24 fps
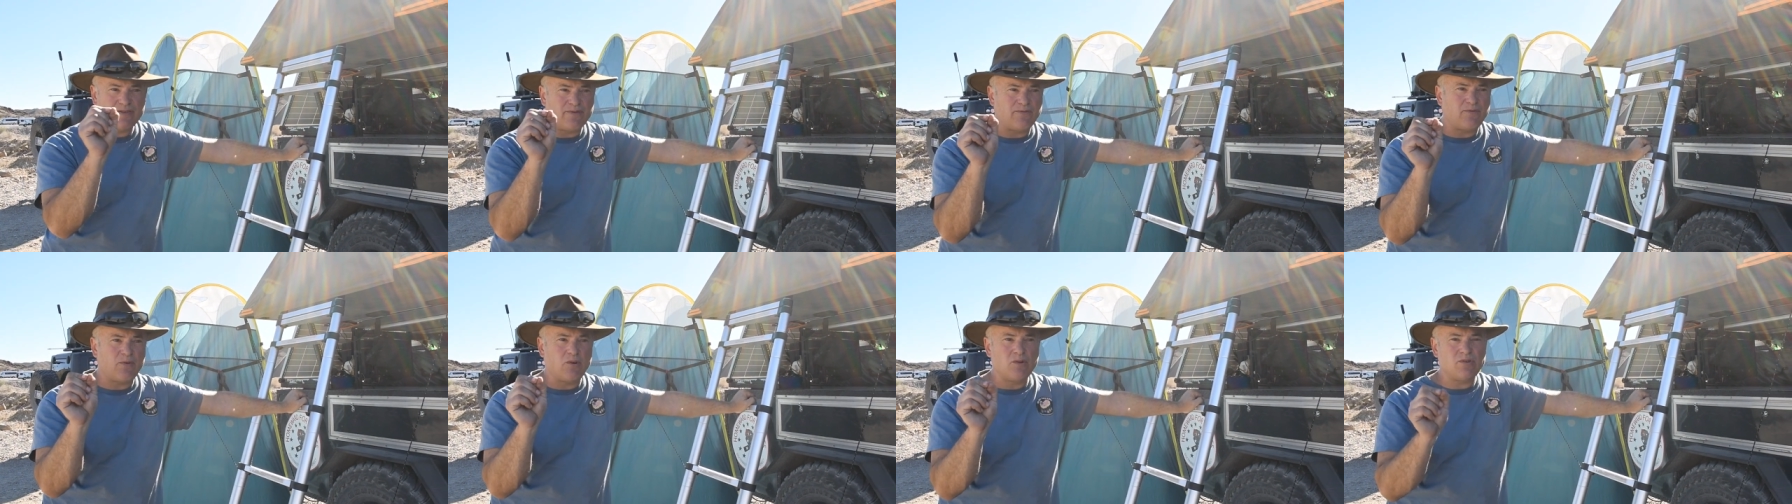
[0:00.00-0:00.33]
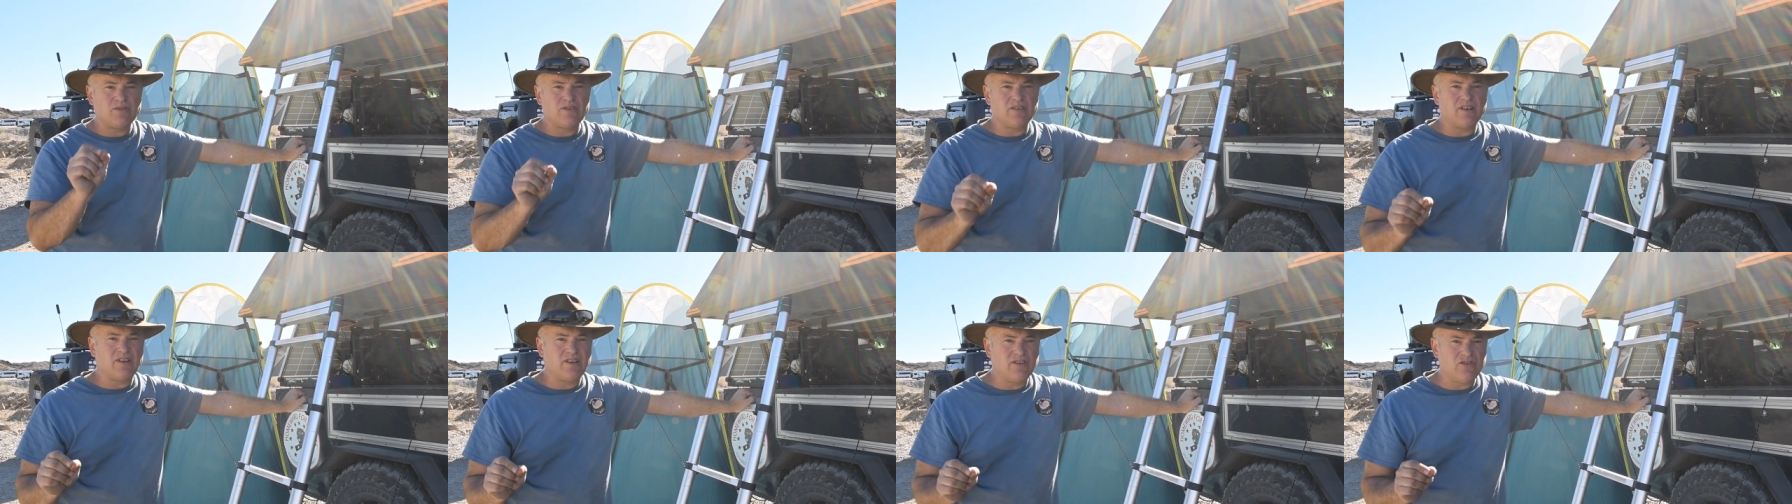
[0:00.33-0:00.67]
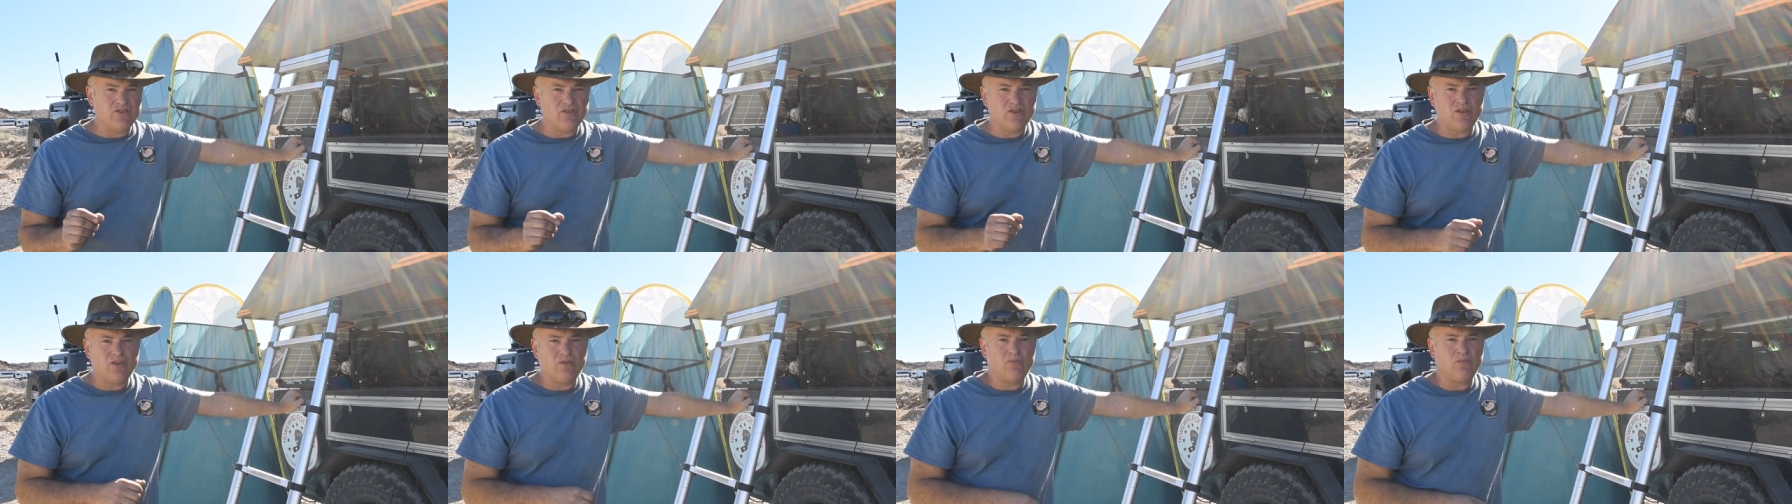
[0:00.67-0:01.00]
are frozen because
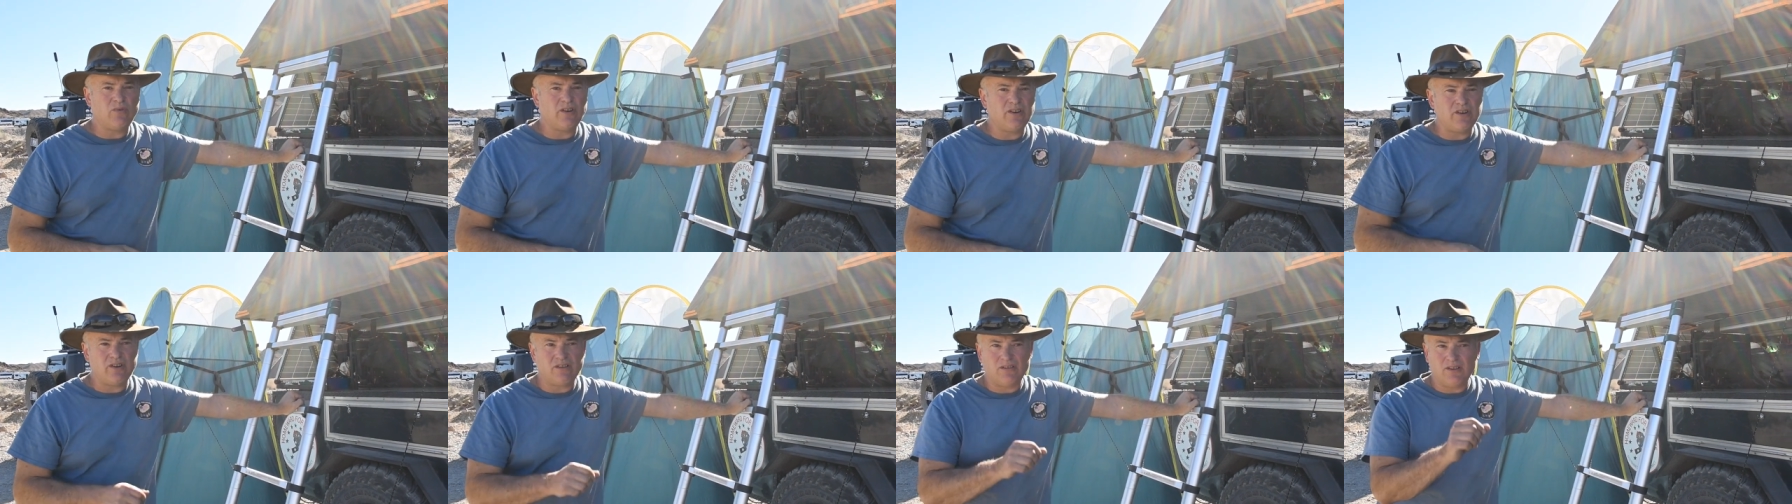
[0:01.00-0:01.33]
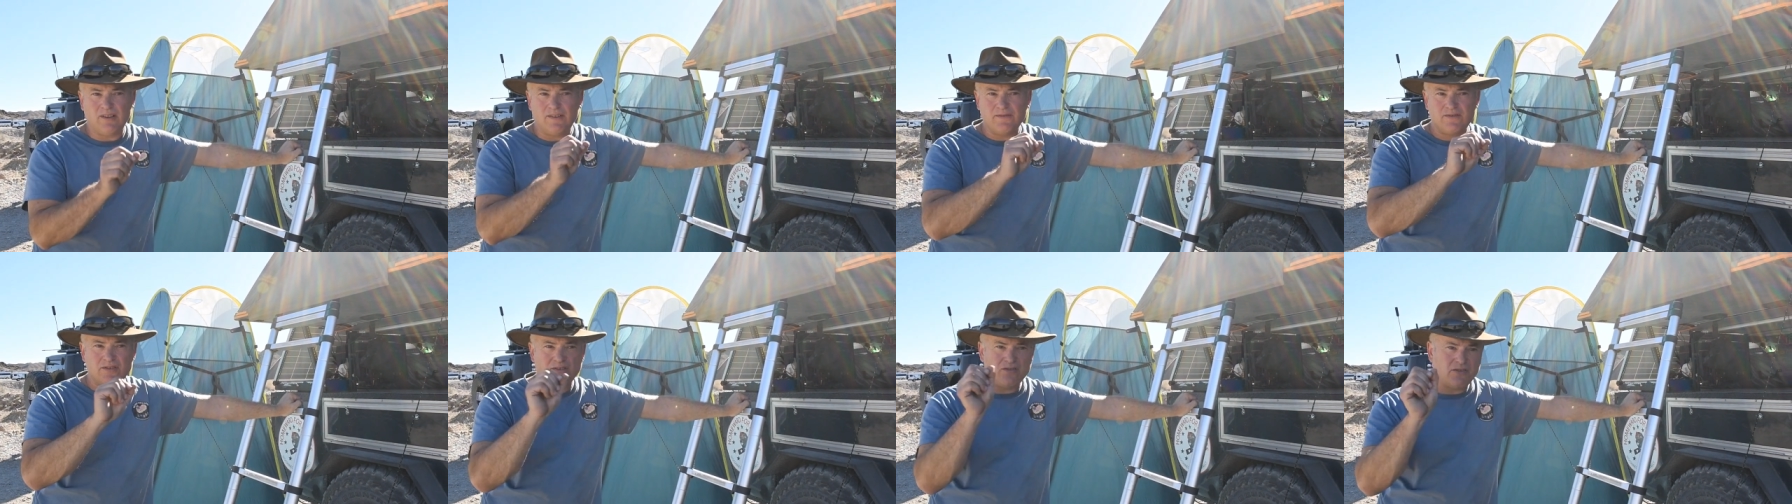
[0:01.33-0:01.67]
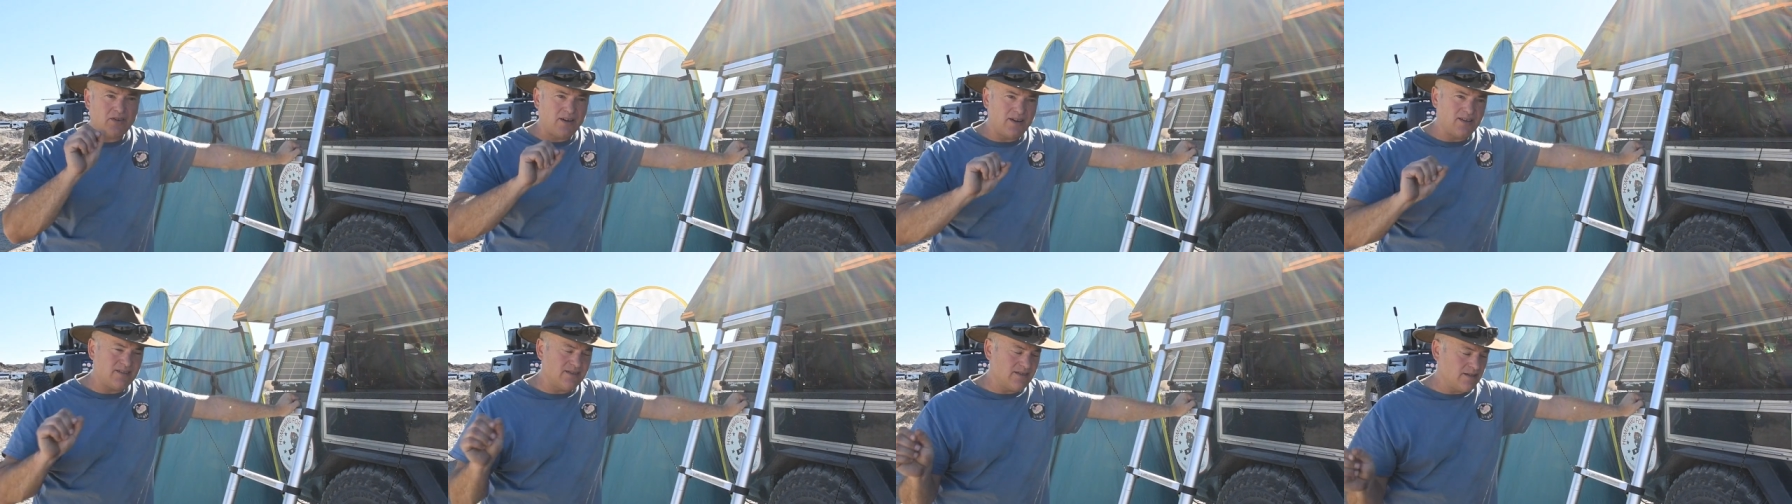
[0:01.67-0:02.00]
you couldn't wear your gloves and
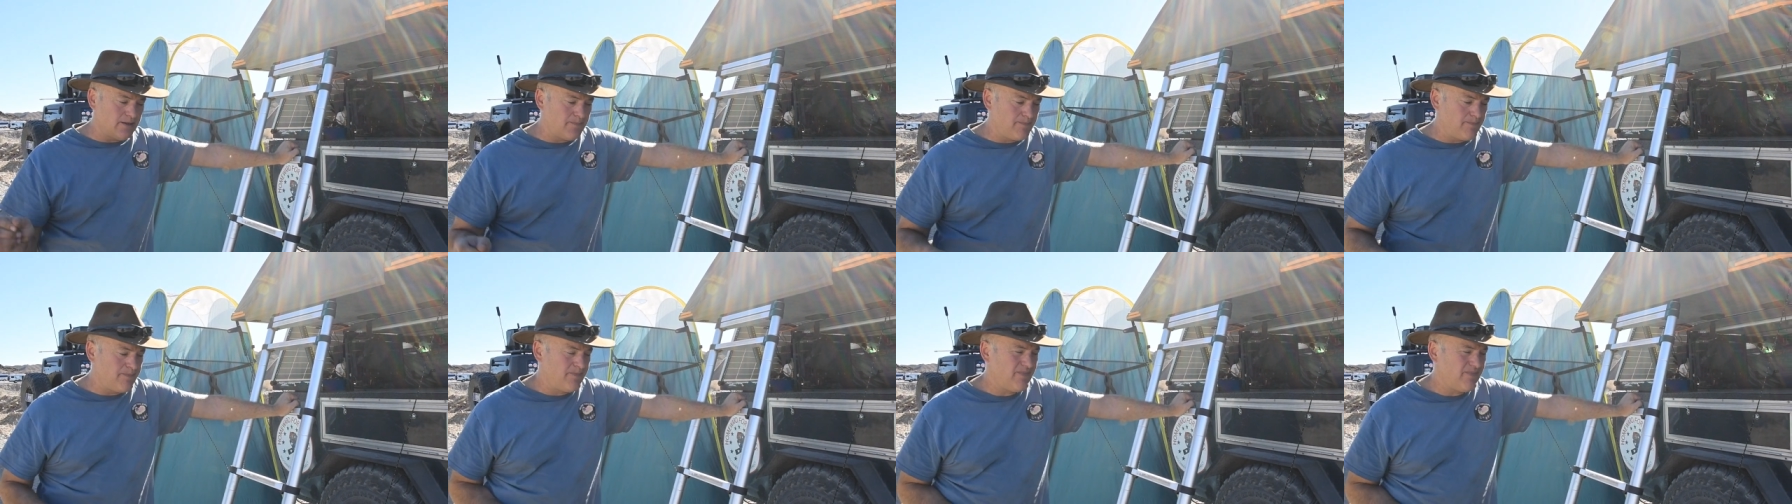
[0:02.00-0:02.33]
try to zip.